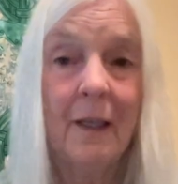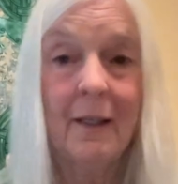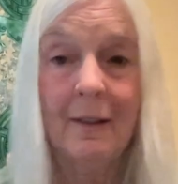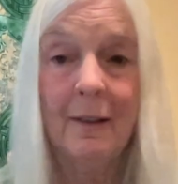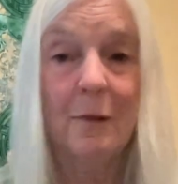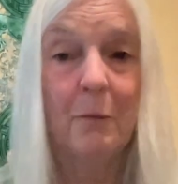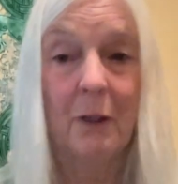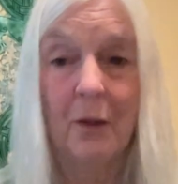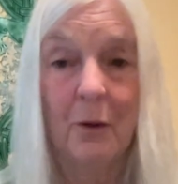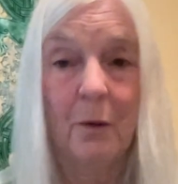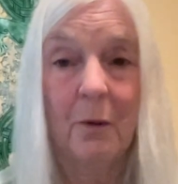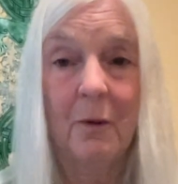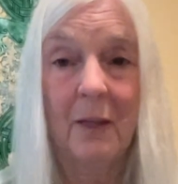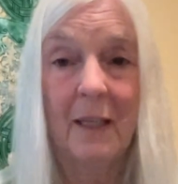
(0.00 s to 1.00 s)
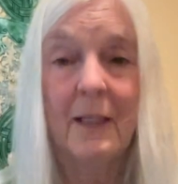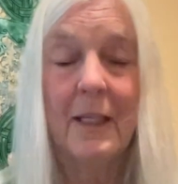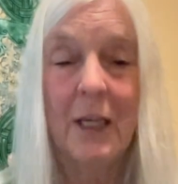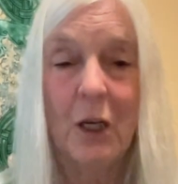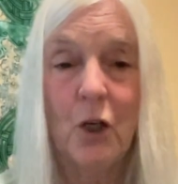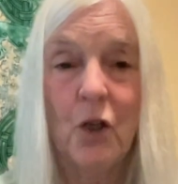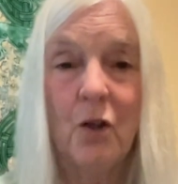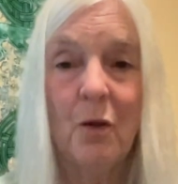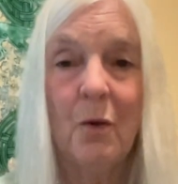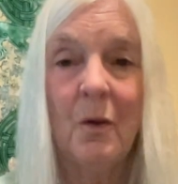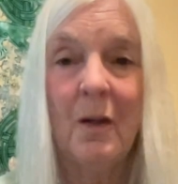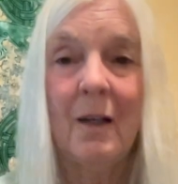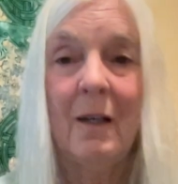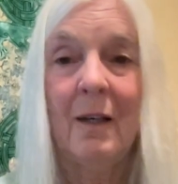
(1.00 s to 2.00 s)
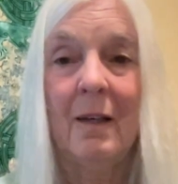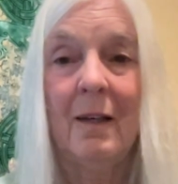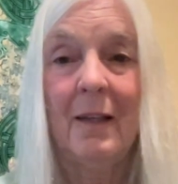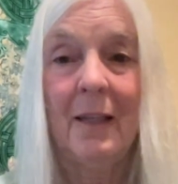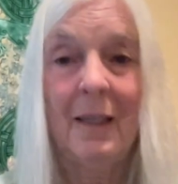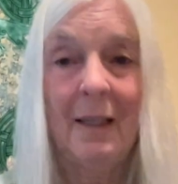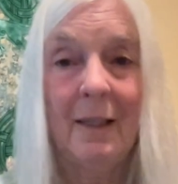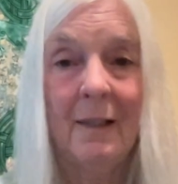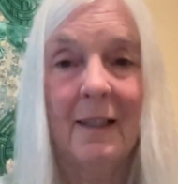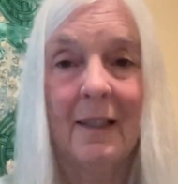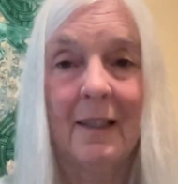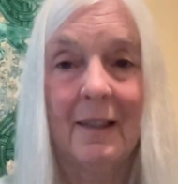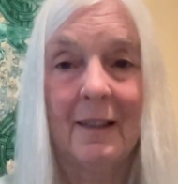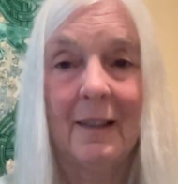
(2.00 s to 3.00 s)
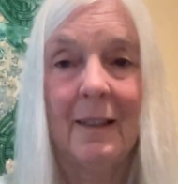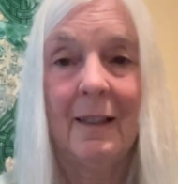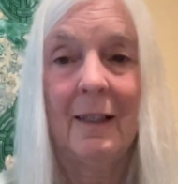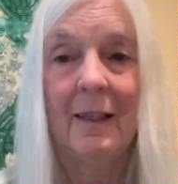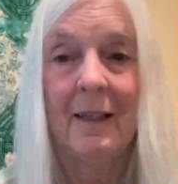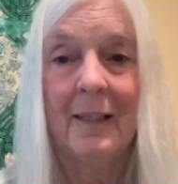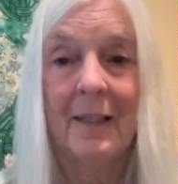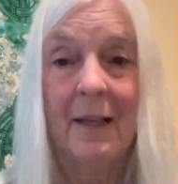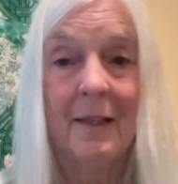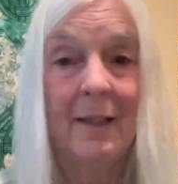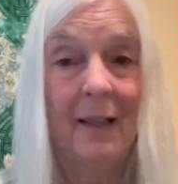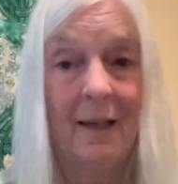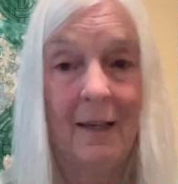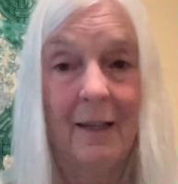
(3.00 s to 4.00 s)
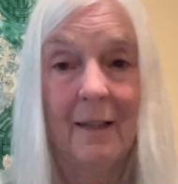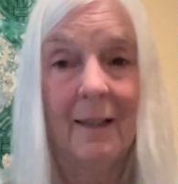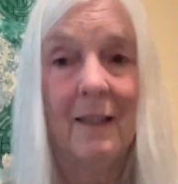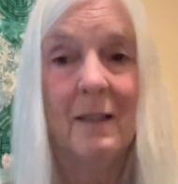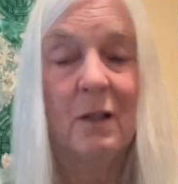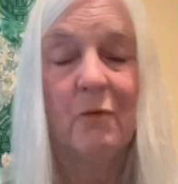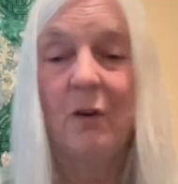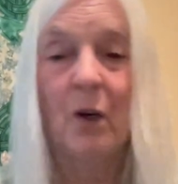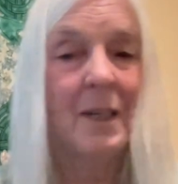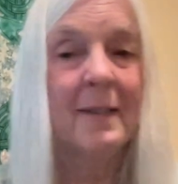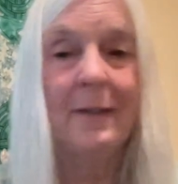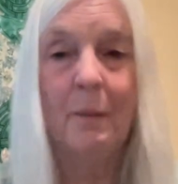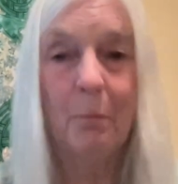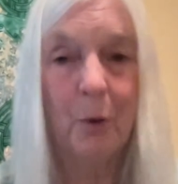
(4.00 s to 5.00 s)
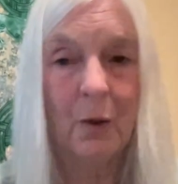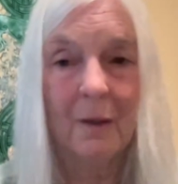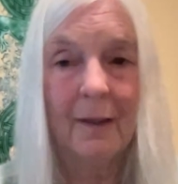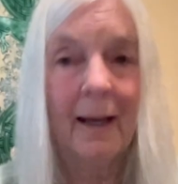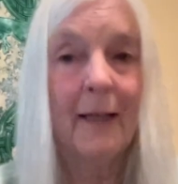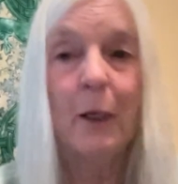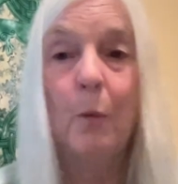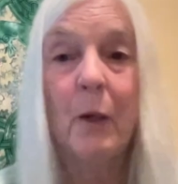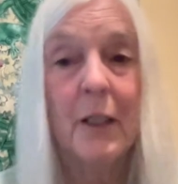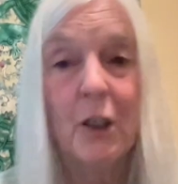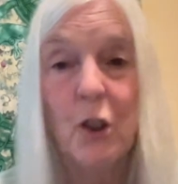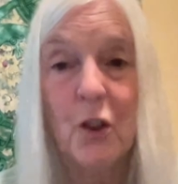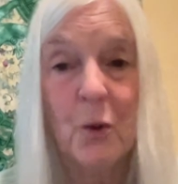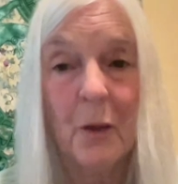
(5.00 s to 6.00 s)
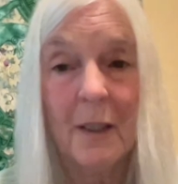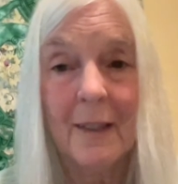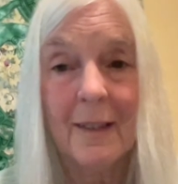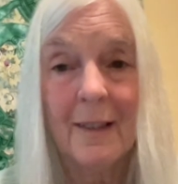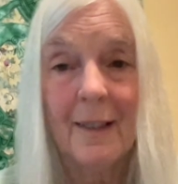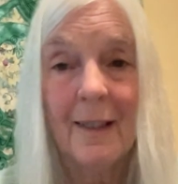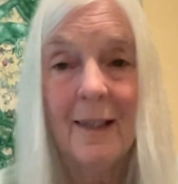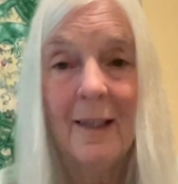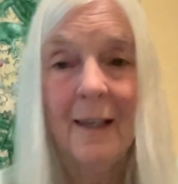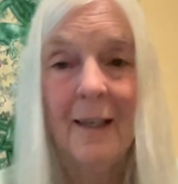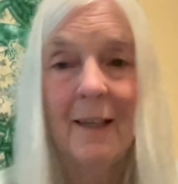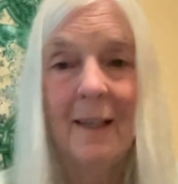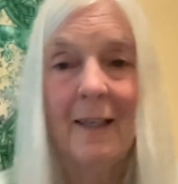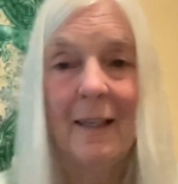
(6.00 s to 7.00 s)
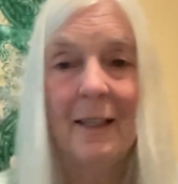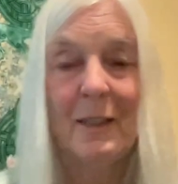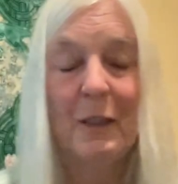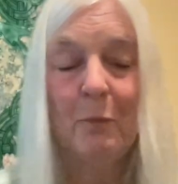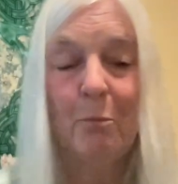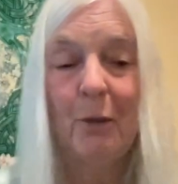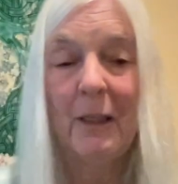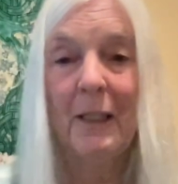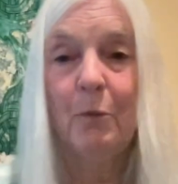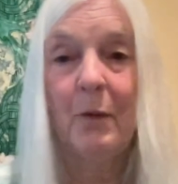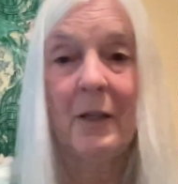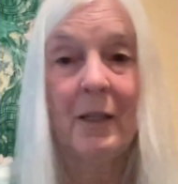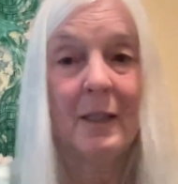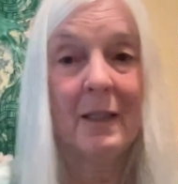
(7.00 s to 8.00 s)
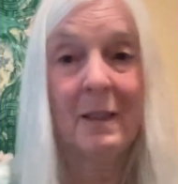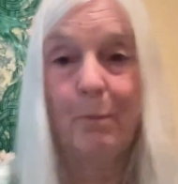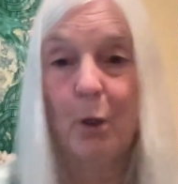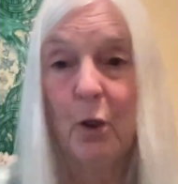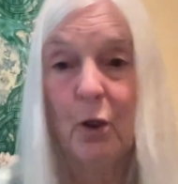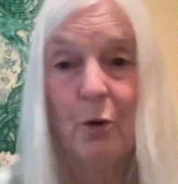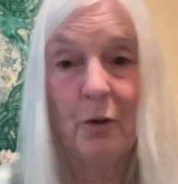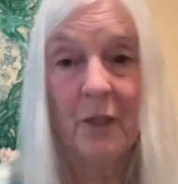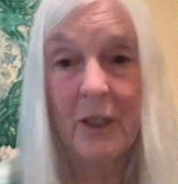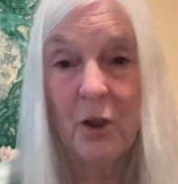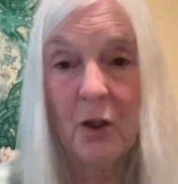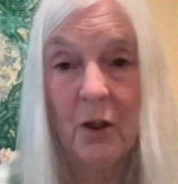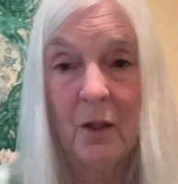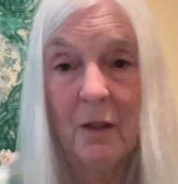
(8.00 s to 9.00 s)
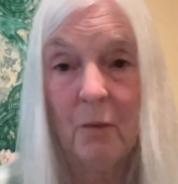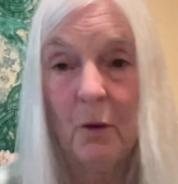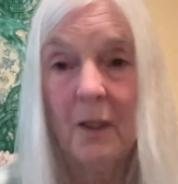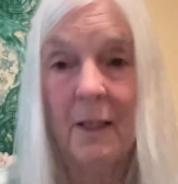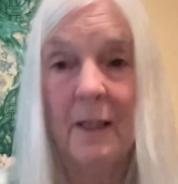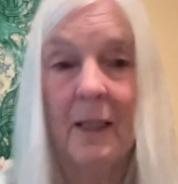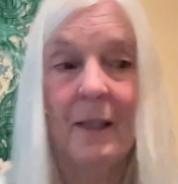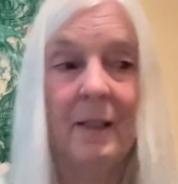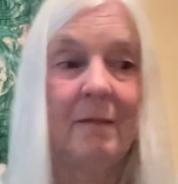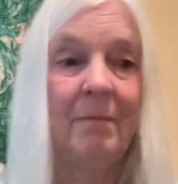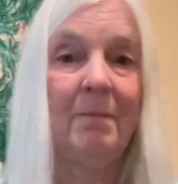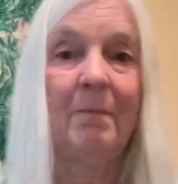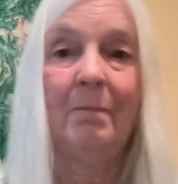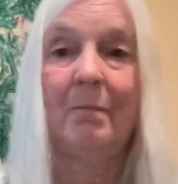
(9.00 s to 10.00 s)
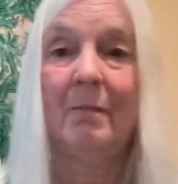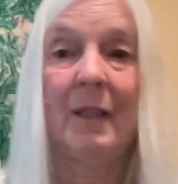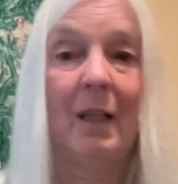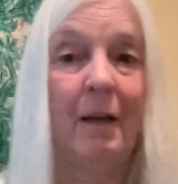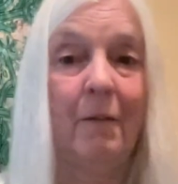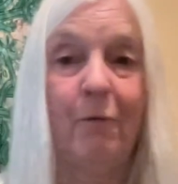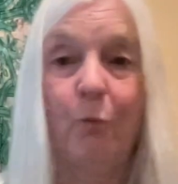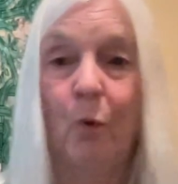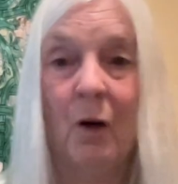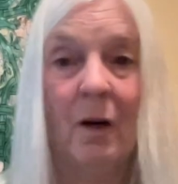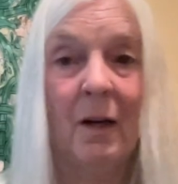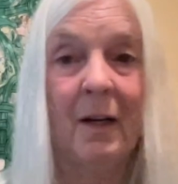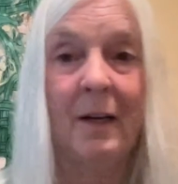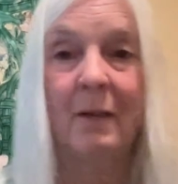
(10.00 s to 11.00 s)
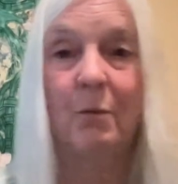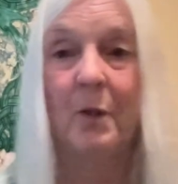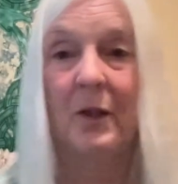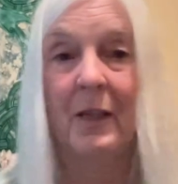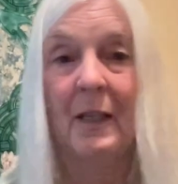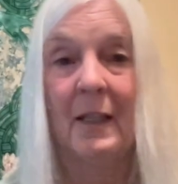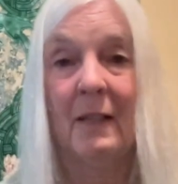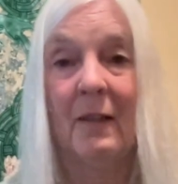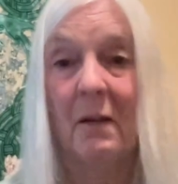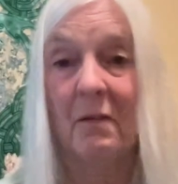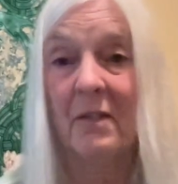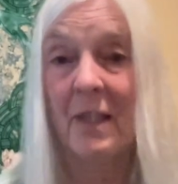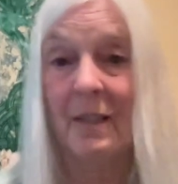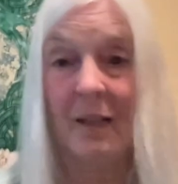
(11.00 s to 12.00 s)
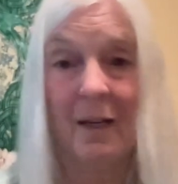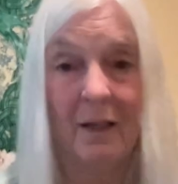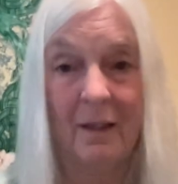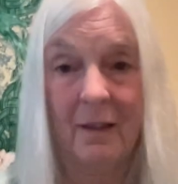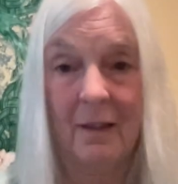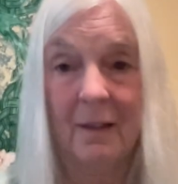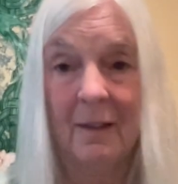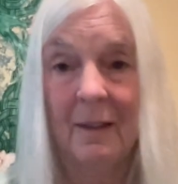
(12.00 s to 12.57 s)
a healing with you and teach you the healing technique. It's very simple. Anyone can do it. It can blend with any spirit tradition, with any life work, with any lifestyle.